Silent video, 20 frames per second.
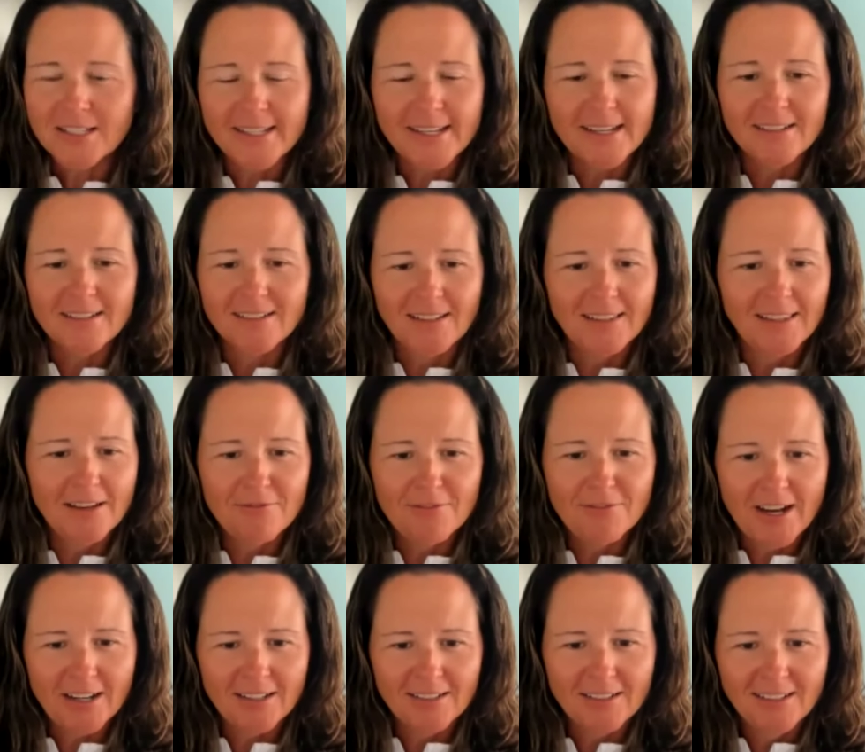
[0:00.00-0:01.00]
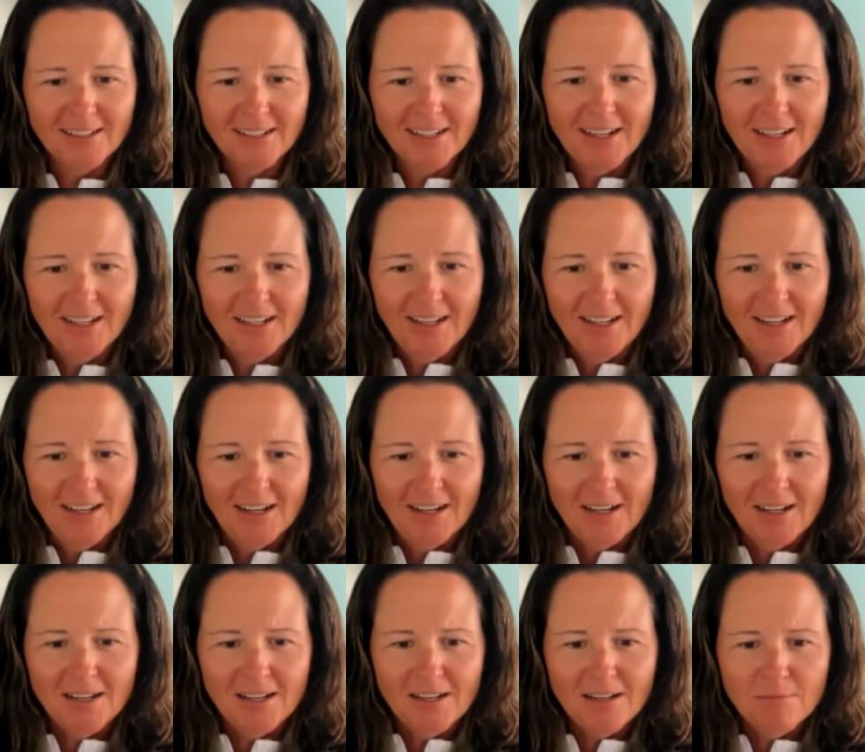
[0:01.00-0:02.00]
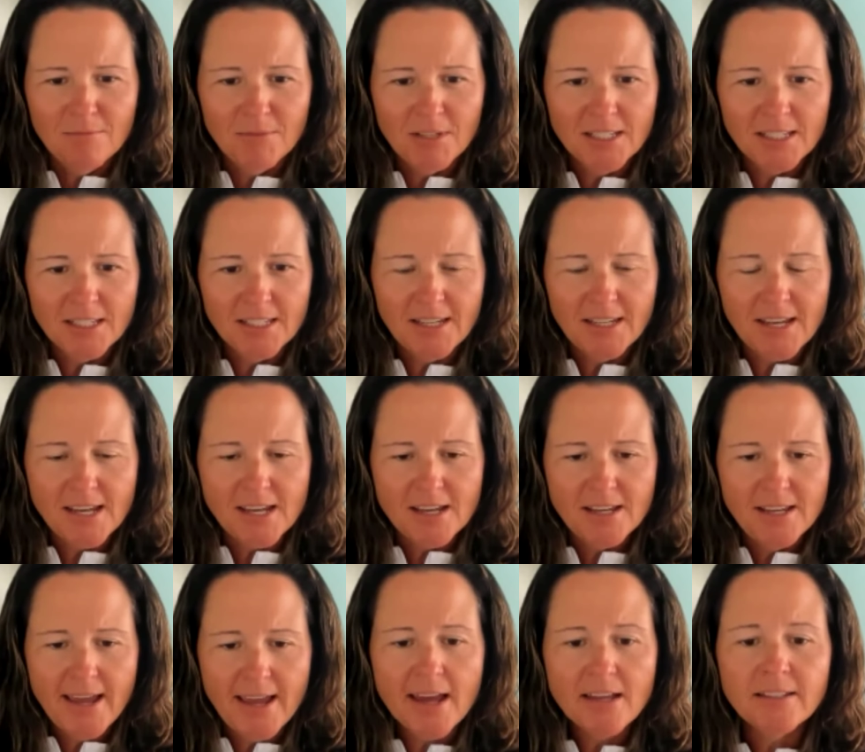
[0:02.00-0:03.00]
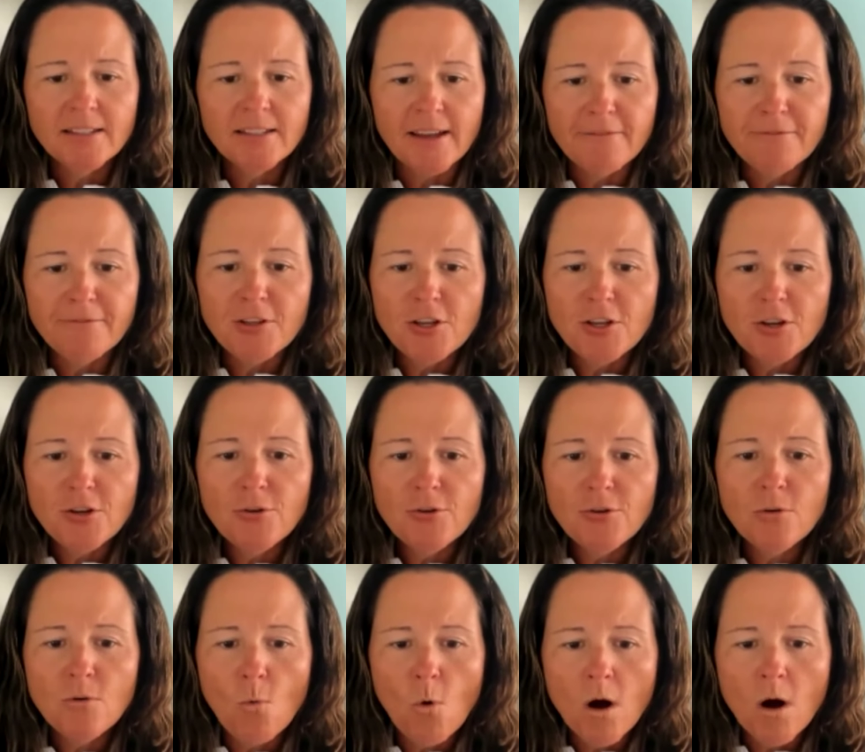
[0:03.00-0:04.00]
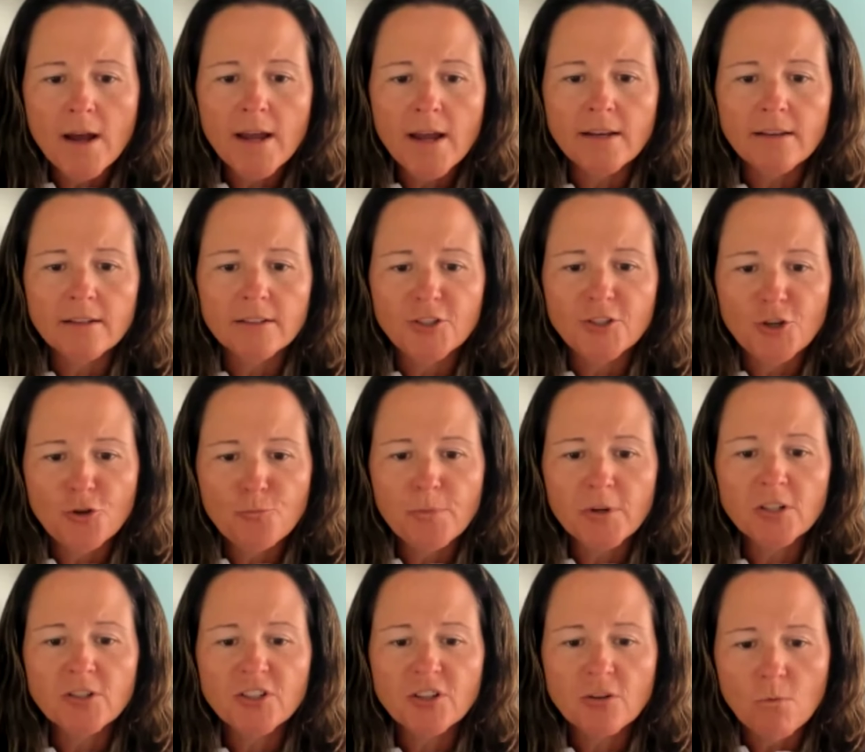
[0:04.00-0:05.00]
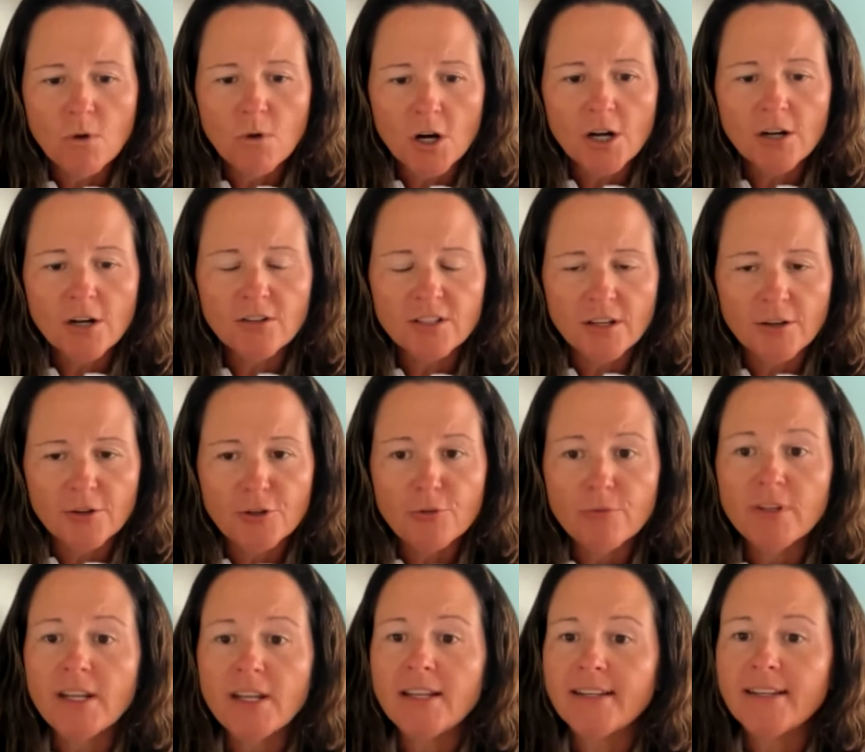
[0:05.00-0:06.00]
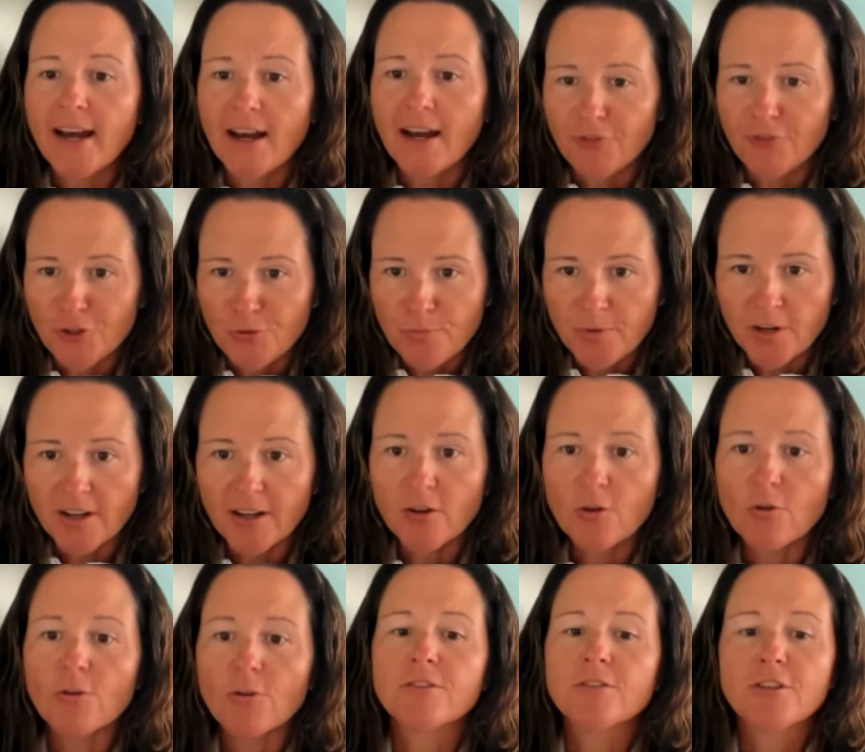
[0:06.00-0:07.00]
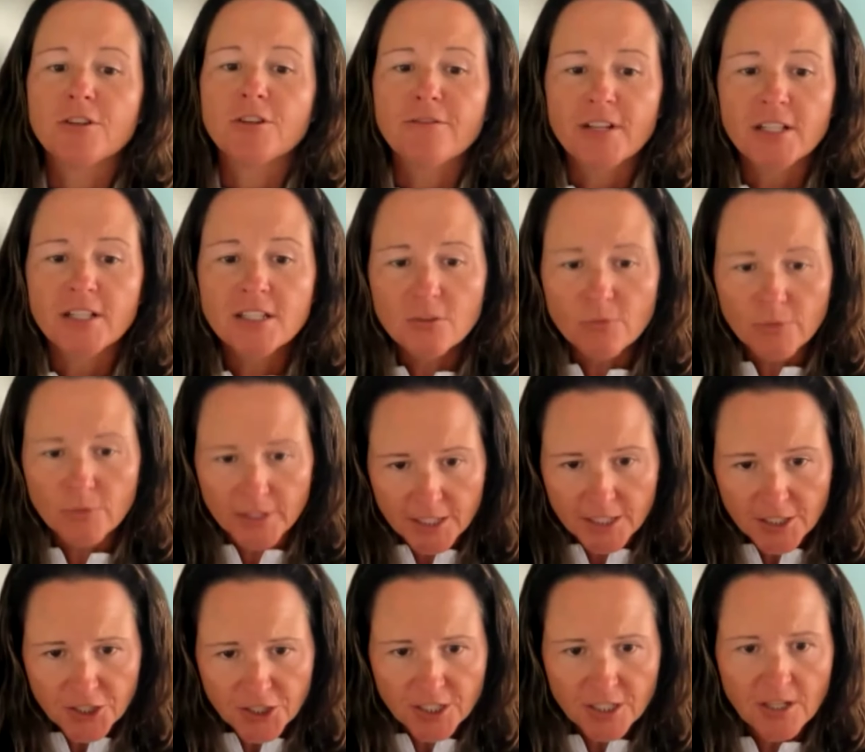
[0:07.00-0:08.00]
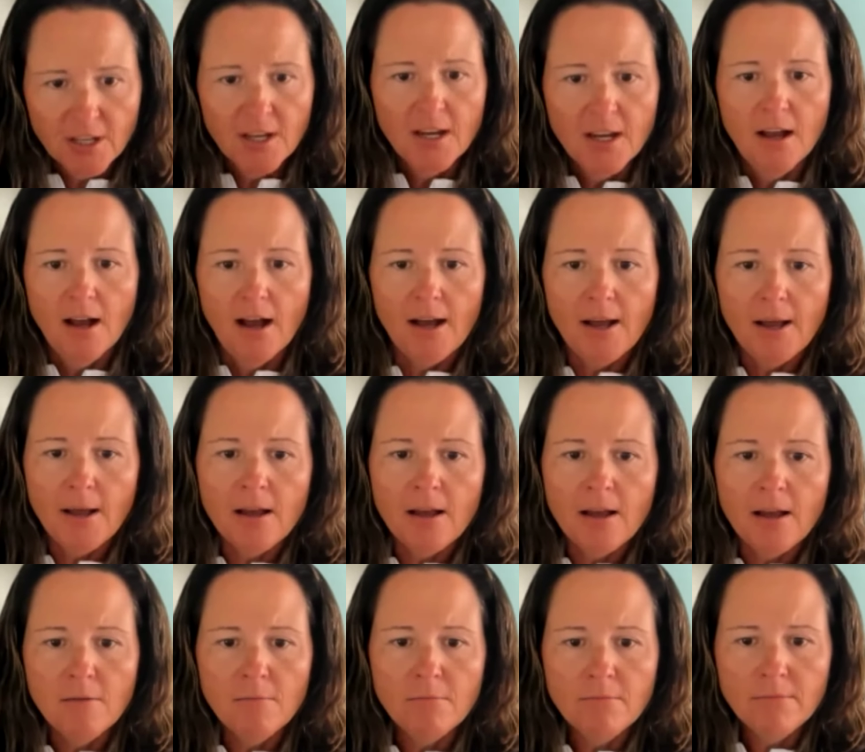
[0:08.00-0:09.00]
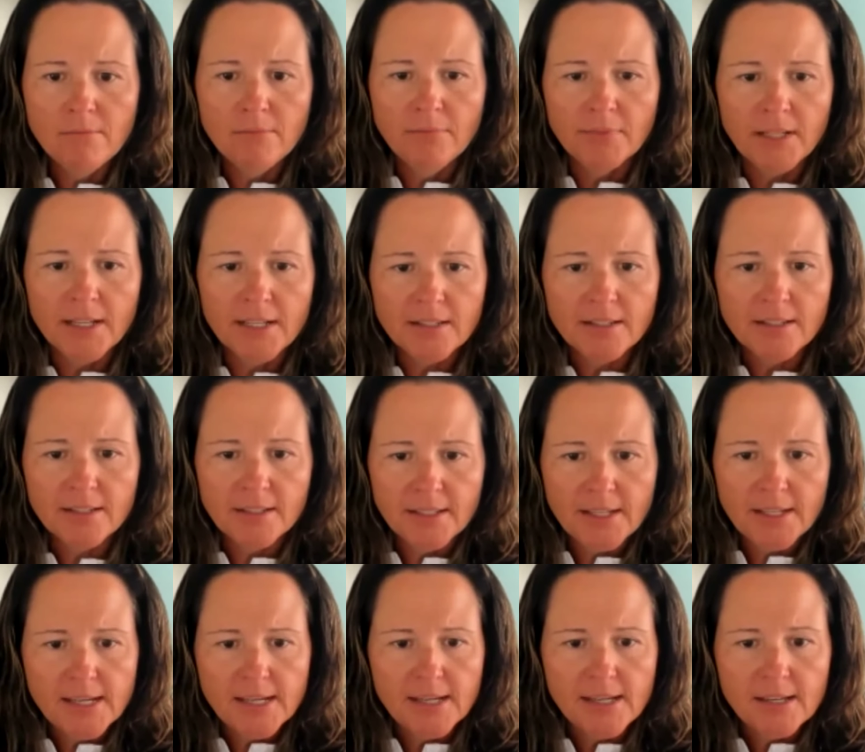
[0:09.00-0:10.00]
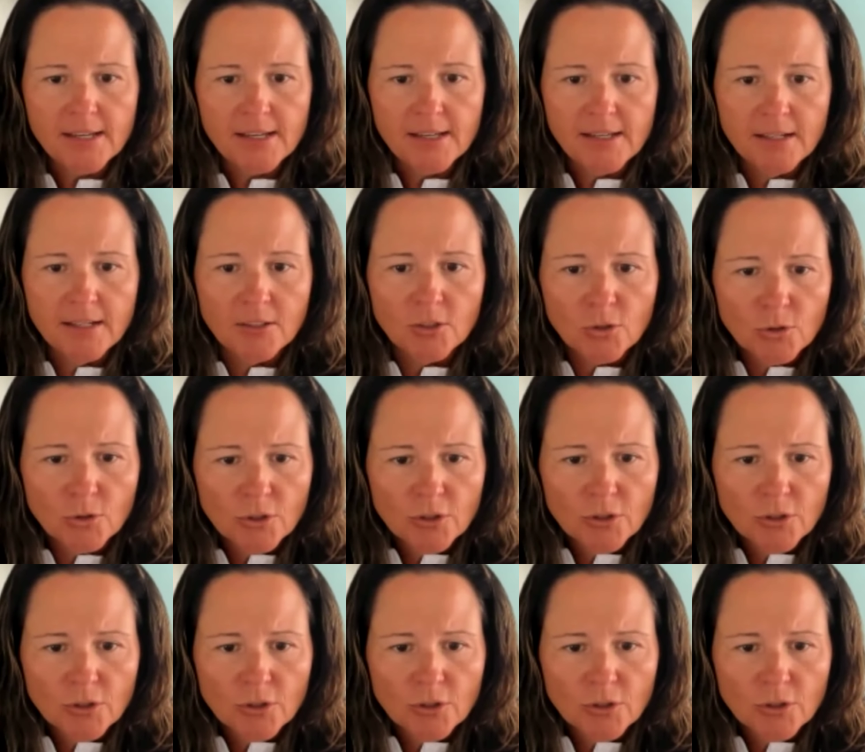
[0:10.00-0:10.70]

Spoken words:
easy. Love that. Let's see. Yes, if you want Duper to work, so you would need to have Duper in CourtReserve and Swish. Let's see.